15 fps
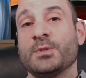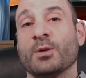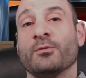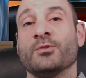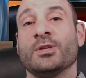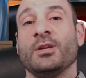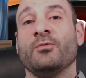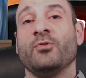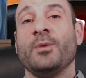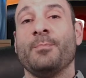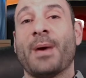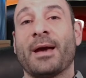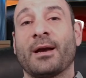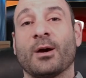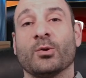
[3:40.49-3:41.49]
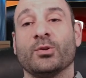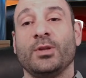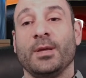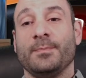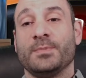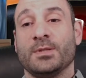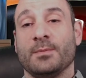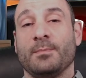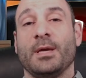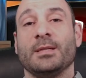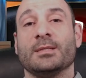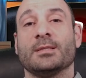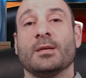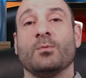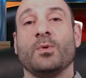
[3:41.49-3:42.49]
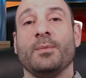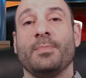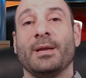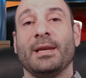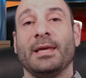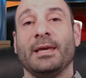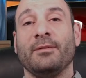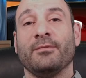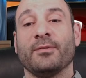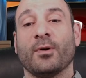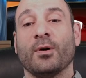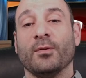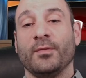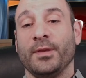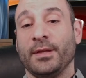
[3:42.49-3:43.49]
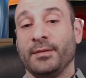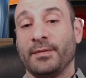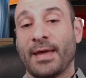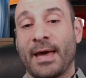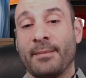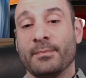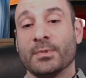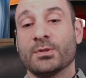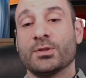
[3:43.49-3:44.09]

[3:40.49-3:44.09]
Obviously, if we back our tips, it means that we believe in them.